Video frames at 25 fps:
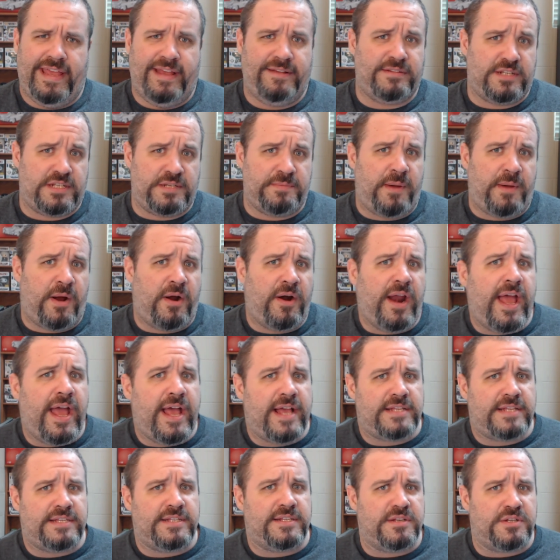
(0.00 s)
He was a smart
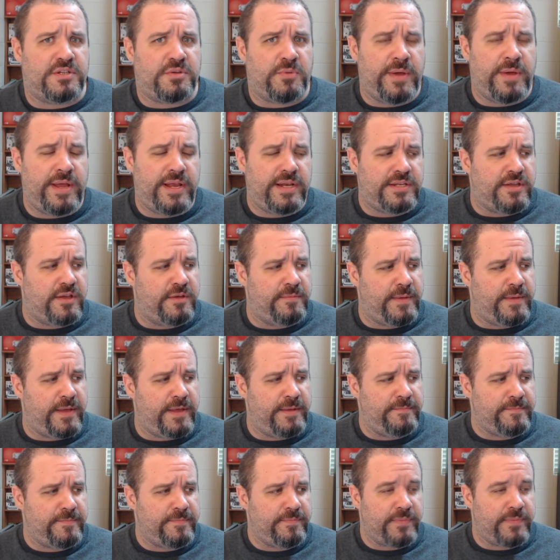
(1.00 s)
ass in a tweet to
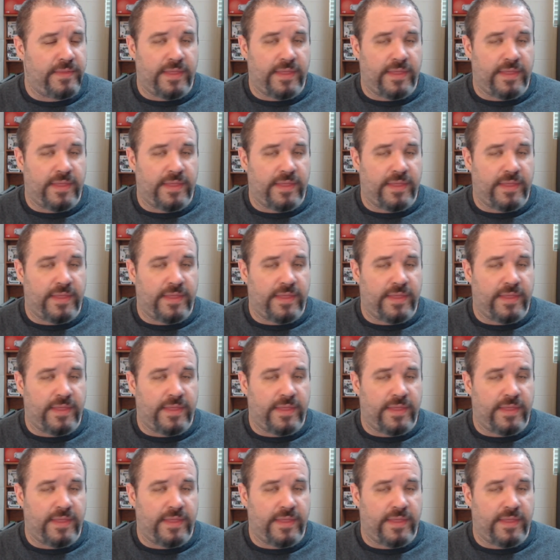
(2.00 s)
me.